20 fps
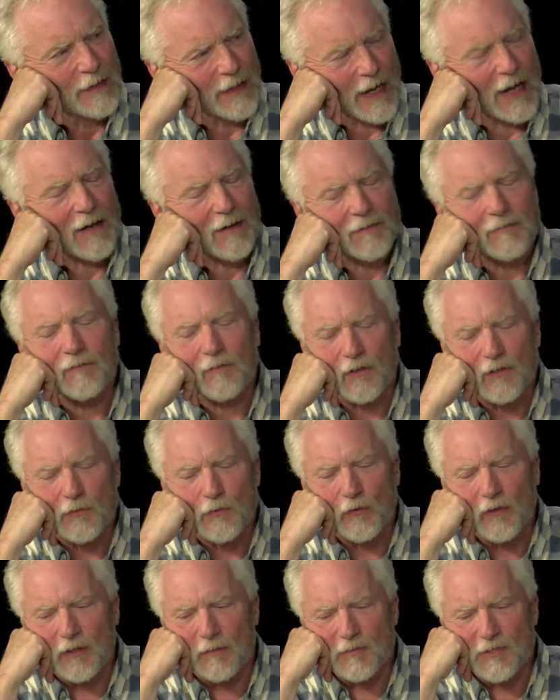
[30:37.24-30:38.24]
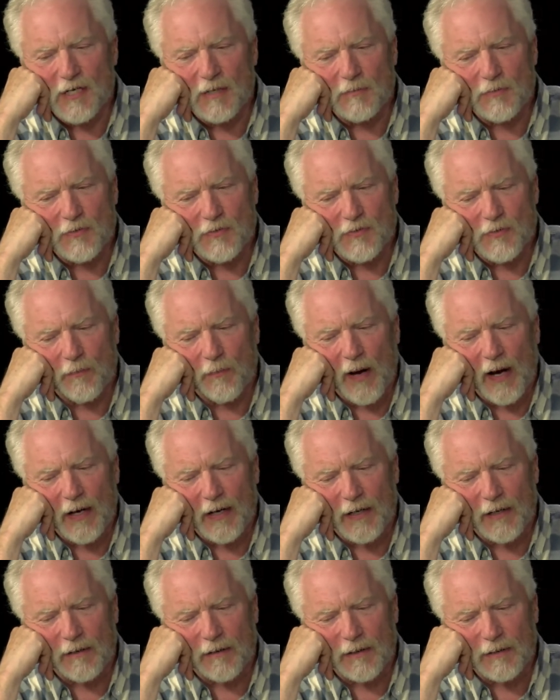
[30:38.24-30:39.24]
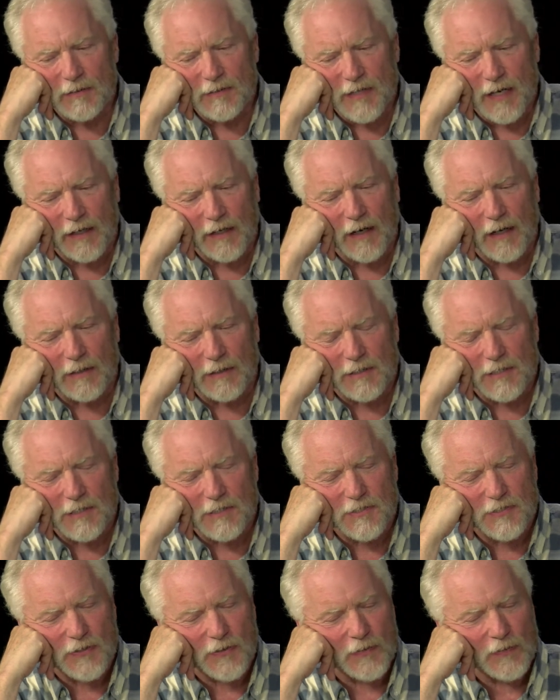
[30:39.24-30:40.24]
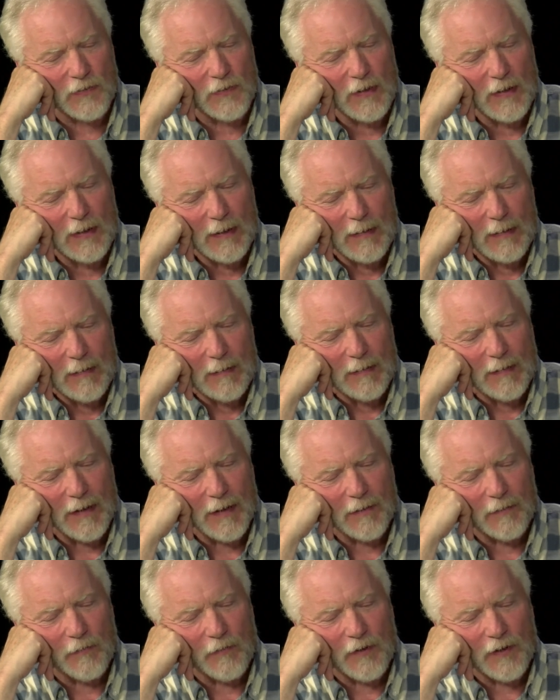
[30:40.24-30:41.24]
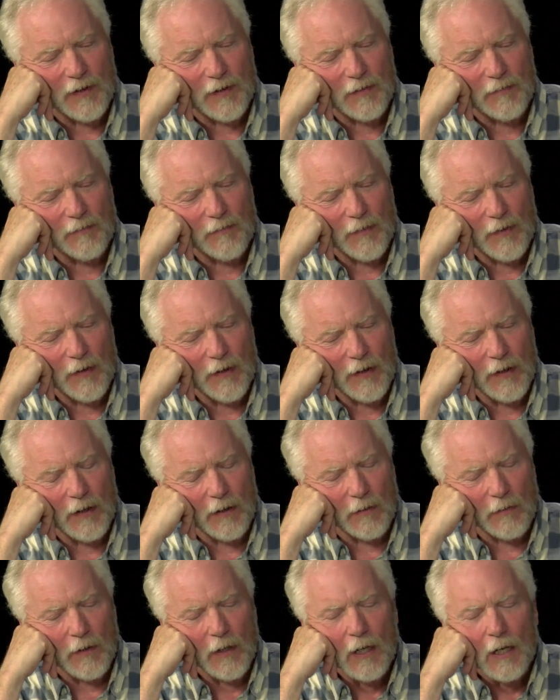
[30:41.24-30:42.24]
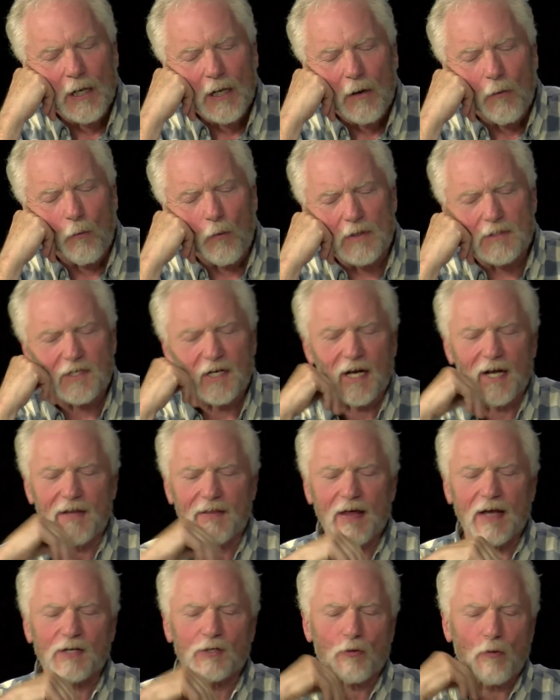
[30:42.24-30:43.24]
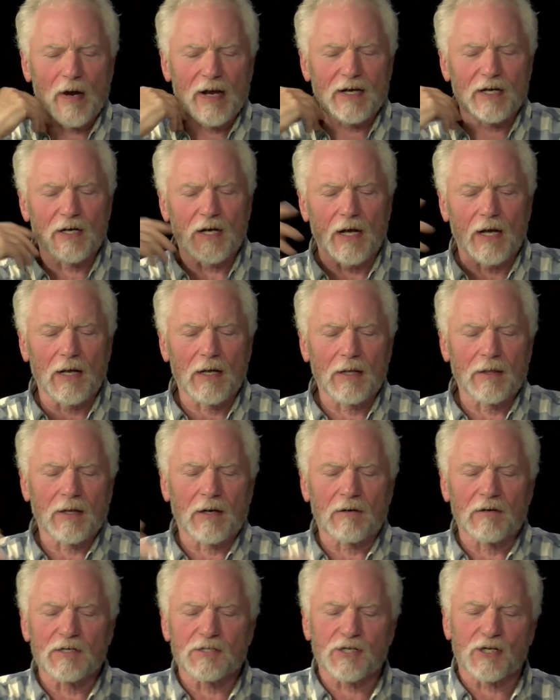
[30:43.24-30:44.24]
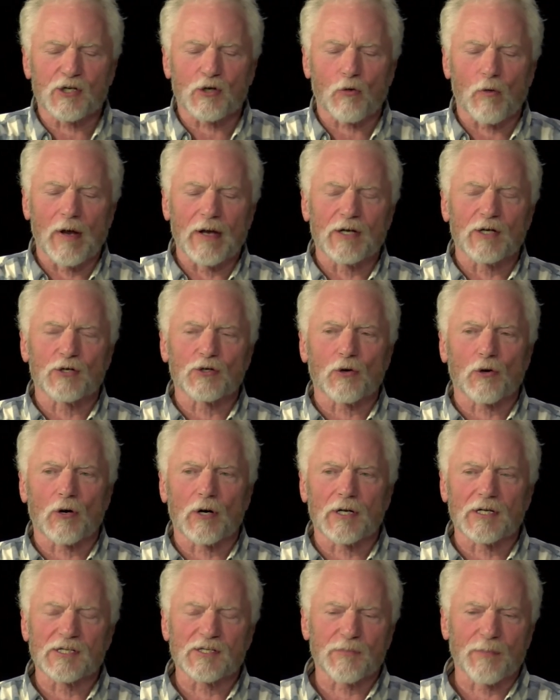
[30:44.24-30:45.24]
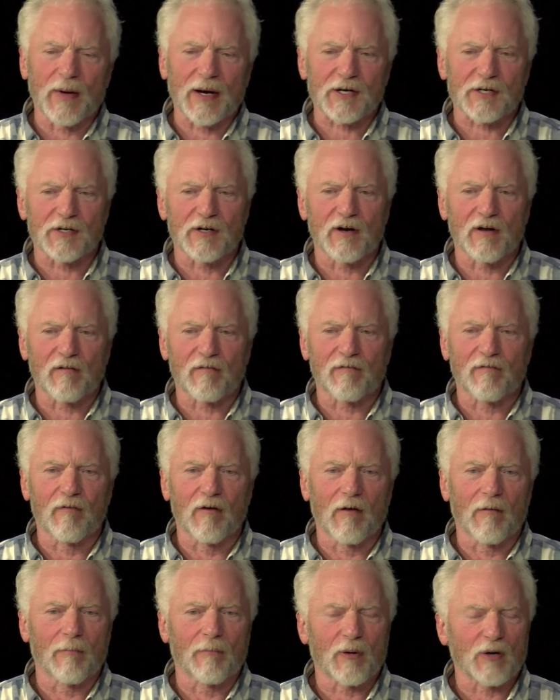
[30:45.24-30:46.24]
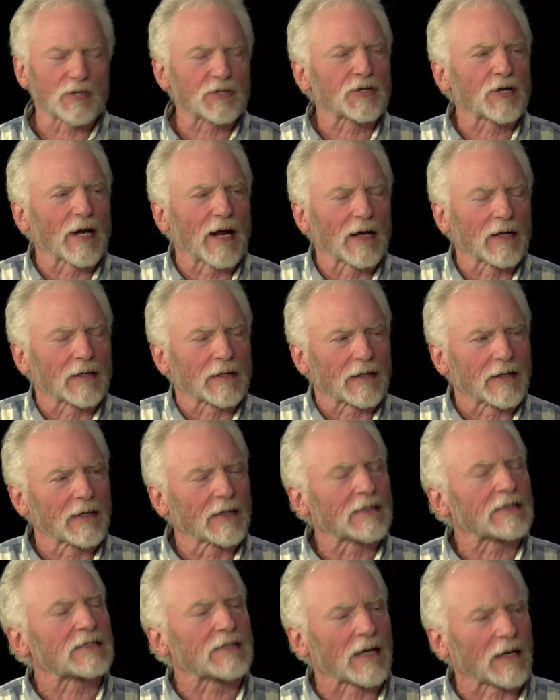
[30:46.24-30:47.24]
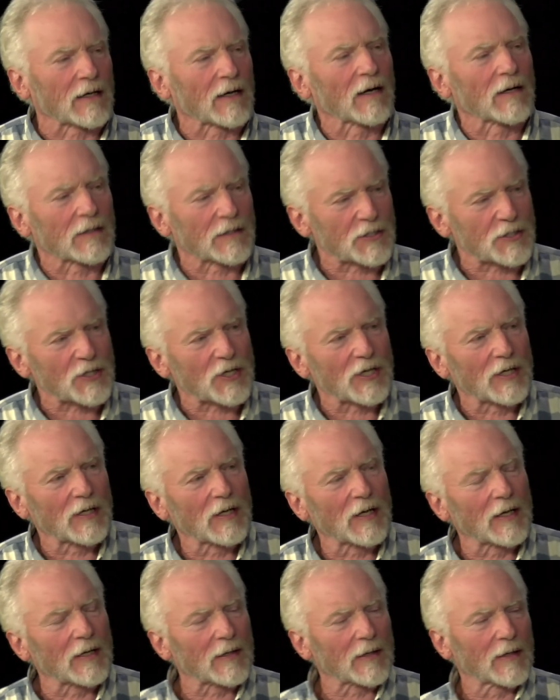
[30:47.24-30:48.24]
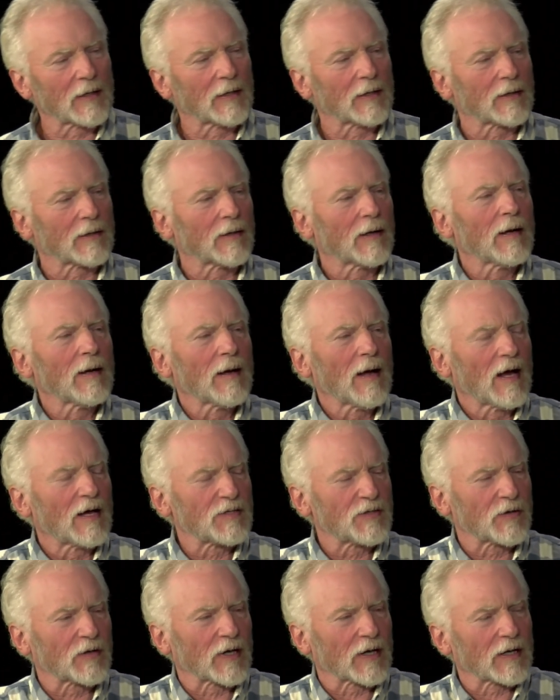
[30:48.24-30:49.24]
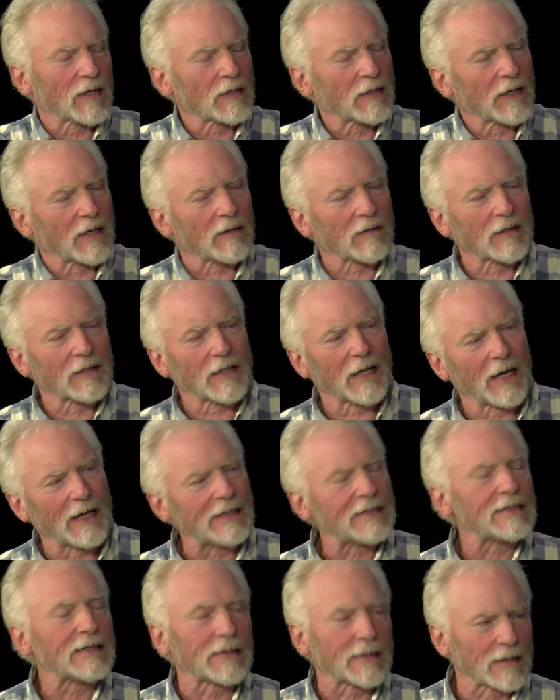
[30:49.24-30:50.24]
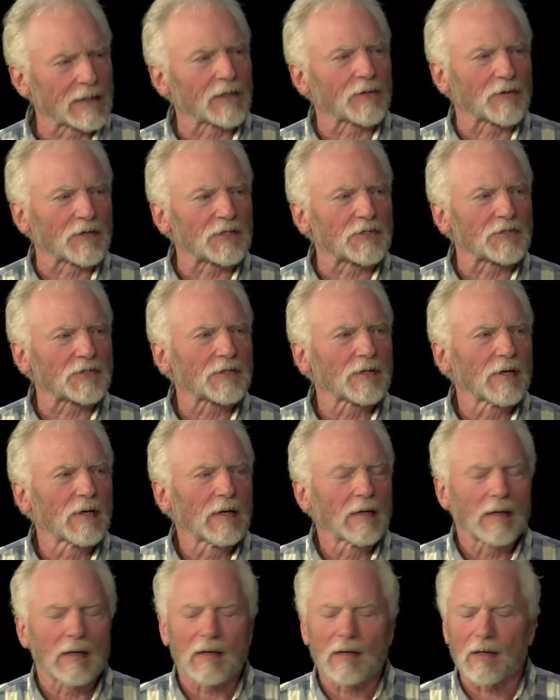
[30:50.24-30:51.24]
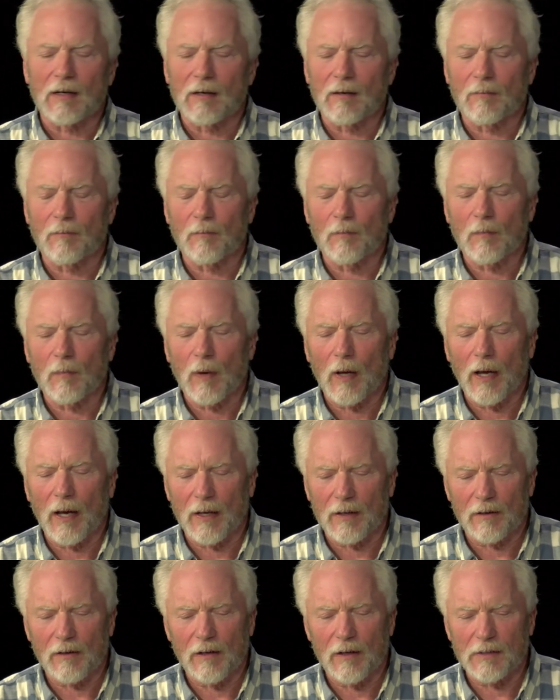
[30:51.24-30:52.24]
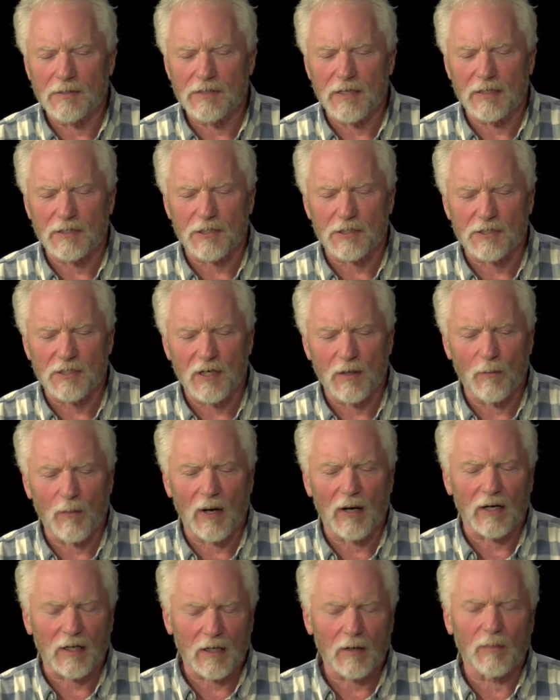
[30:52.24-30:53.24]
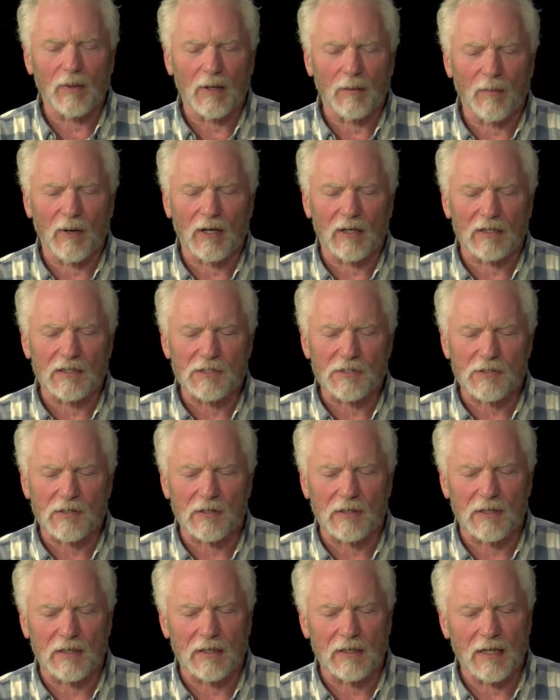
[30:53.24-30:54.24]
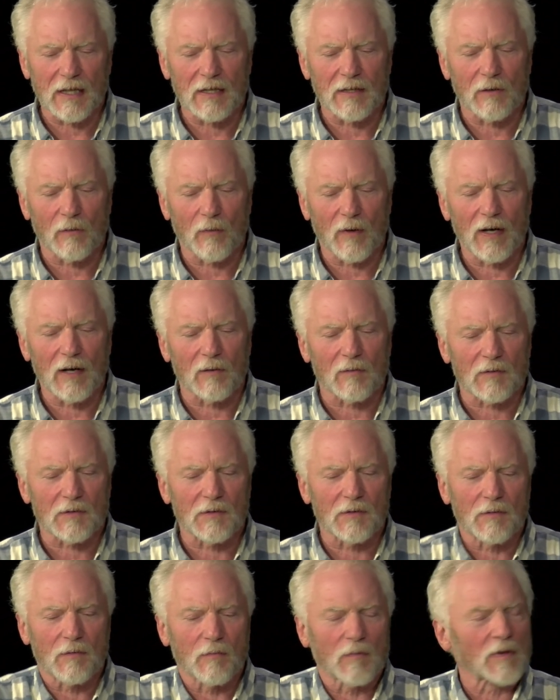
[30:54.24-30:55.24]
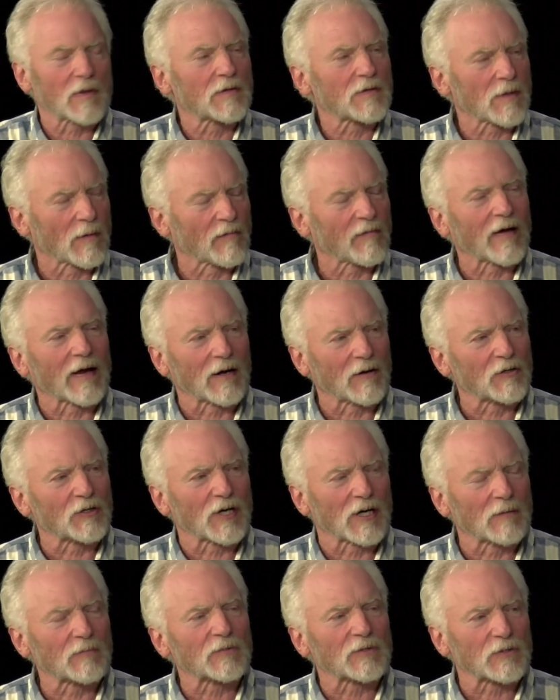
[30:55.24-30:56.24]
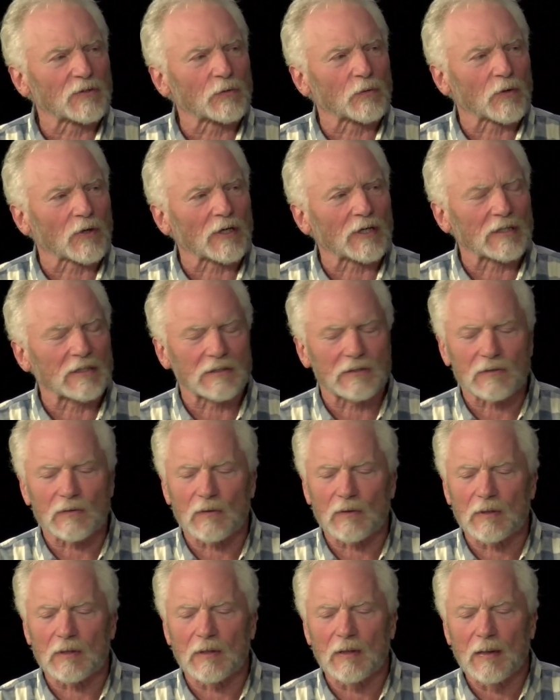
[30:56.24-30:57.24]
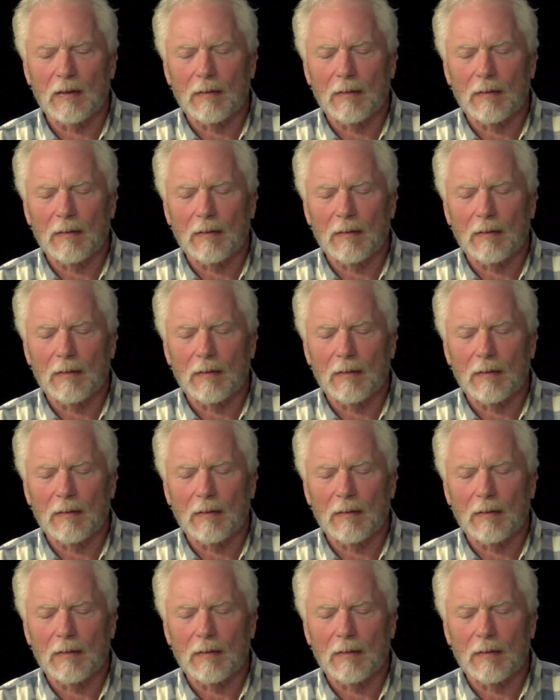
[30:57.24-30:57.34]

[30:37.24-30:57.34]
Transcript: Yeah, of course, William James so. was a pioneering psychologist, so mm-hmm they really, you know, once again, that trend, there is a trend toward inspection of personality and psychology in, in as you get later in the 1800s. Mm-hmm. Um, and, and, it's not just in America, but Americans certainly led the way with, with some of Henry James's work mm-hmm. and so on.